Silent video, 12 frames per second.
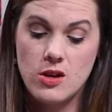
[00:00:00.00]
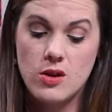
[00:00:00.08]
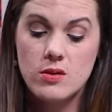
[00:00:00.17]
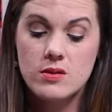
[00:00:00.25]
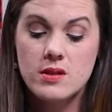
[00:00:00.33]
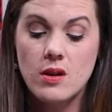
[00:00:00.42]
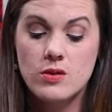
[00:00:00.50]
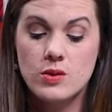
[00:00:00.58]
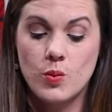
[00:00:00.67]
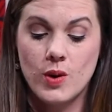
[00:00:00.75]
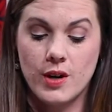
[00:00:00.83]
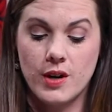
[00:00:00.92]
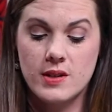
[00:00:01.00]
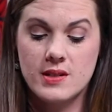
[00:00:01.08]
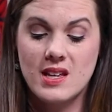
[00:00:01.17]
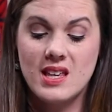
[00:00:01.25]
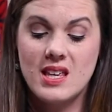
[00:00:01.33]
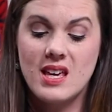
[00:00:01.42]
use those
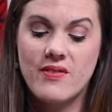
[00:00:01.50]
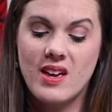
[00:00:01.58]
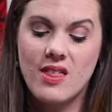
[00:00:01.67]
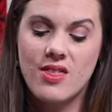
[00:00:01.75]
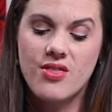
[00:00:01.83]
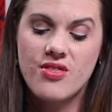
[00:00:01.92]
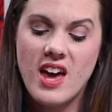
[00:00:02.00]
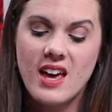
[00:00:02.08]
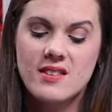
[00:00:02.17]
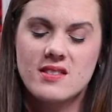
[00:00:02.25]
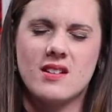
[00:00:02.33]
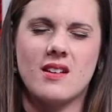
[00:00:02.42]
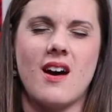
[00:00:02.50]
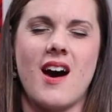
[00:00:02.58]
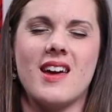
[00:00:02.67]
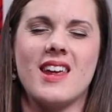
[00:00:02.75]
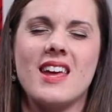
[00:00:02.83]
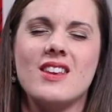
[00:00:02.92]
words giving thanks to
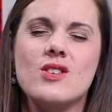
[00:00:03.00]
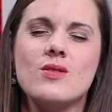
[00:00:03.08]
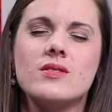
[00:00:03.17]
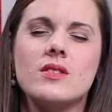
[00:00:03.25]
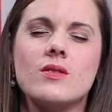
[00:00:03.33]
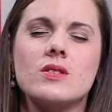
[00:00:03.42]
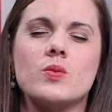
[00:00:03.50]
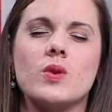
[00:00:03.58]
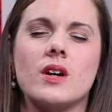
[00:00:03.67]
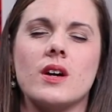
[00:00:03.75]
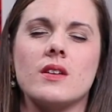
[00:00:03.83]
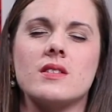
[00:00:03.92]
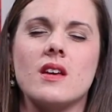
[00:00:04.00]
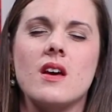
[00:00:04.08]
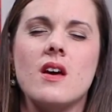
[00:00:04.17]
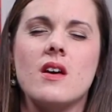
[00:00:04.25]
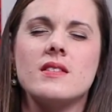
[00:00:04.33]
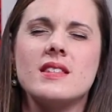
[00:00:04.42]
God and use those words
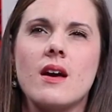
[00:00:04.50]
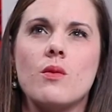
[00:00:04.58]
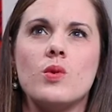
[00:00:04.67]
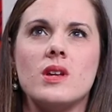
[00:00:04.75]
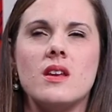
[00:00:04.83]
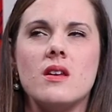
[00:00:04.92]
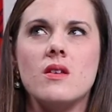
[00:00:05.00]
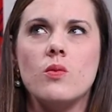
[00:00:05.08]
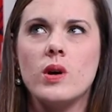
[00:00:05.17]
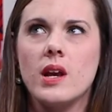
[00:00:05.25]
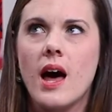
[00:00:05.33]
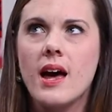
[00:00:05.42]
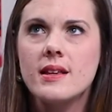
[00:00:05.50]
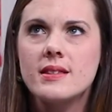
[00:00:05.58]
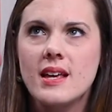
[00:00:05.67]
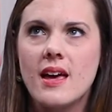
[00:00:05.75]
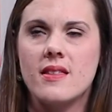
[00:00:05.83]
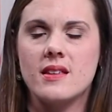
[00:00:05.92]
say, would, would I
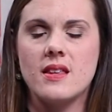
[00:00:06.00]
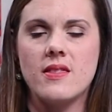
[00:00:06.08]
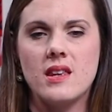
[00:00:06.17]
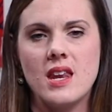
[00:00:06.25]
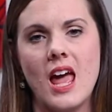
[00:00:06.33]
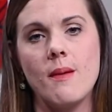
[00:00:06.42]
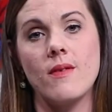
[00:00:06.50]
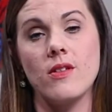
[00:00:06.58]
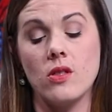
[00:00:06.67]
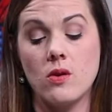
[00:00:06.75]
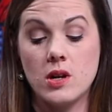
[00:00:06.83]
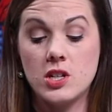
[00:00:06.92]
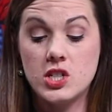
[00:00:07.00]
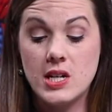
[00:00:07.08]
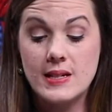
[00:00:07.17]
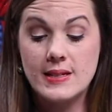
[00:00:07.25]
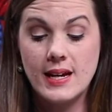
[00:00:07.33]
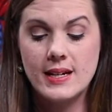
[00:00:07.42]
say this in the name of the Lord
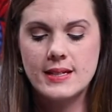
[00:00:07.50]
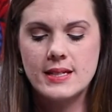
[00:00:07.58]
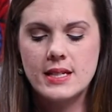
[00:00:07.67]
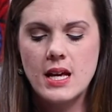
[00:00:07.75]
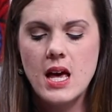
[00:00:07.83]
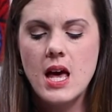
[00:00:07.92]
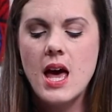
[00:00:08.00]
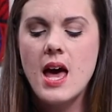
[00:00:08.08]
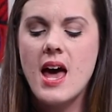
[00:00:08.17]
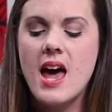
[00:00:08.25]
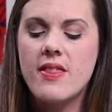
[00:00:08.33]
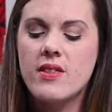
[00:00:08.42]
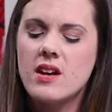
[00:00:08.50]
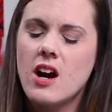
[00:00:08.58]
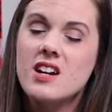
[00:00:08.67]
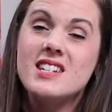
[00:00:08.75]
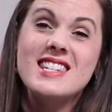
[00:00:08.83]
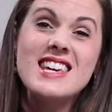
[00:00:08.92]
Jesus? And then
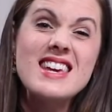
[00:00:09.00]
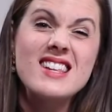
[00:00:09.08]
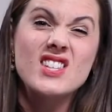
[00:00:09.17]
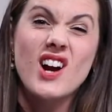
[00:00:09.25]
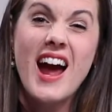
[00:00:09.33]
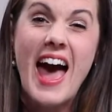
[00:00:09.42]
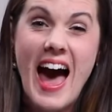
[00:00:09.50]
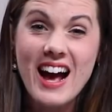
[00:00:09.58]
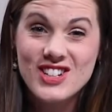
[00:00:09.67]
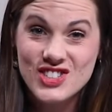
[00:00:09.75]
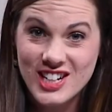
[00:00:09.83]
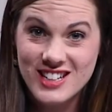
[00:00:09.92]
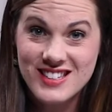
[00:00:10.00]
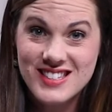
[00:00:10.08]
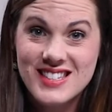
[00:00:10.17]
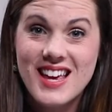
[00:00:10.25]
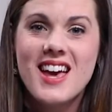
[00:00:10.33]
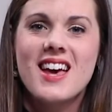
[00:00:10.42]
our deeds, our actions,
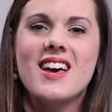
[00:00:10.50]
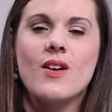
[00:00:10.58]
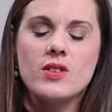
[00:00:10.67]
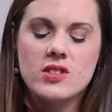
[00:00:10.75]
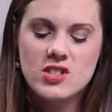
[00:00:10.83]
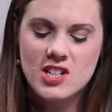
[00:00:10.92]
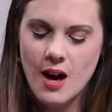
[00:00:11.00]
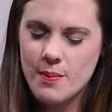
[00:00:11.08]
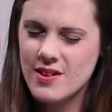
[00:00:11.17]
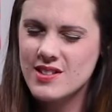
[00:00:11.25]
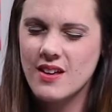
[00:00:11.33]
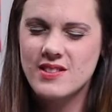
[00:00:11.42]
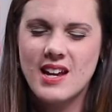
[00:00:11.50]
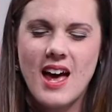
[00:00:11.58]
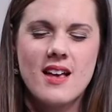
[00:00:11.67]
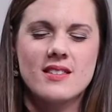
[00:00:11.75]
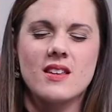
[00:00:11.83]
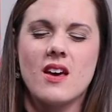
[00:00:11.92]
stop ourselves and
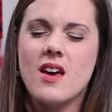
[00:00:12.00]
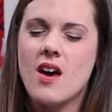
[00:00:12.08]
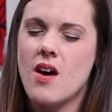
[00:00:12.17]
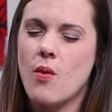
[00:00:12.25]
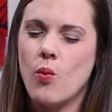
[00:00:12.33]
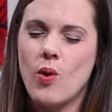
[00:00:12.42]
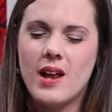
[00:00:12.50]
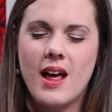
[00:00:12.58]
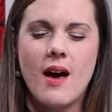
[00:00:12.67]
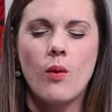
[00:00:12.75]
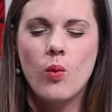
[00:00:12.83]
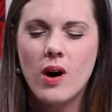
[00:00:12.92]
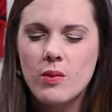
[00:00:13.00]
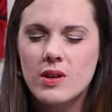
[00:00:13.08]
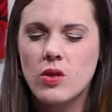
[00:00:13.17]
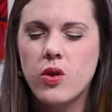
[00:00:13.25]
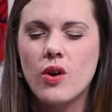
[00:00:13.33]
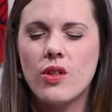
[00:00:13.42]
ask, what, what
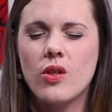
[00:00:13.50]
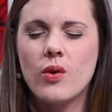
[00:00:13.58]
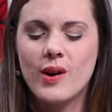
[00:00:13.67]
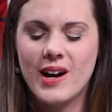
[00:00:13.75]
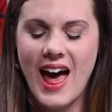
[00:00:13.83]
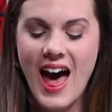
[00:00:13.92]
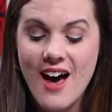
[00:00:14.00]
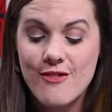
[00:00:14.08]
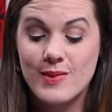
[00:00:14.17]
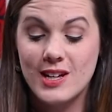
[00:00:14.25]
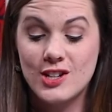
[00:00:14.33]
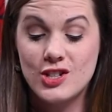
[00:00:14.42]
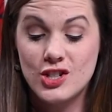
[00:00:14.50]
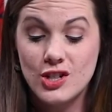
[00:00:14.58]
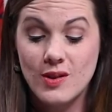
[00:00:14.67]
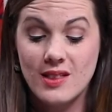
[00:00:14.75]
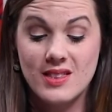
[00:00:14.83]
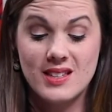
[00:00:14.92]
would the Lord have me to
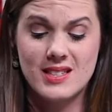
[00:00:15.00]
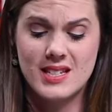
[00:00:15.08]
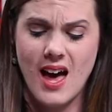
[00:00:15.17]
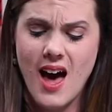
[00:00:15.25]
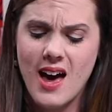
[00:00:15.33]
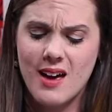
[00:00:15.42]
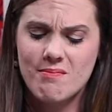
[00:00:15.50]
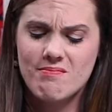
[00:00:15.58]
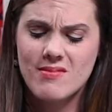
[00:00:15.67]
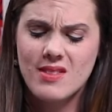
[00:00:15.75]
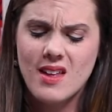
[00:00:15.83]
do at this time?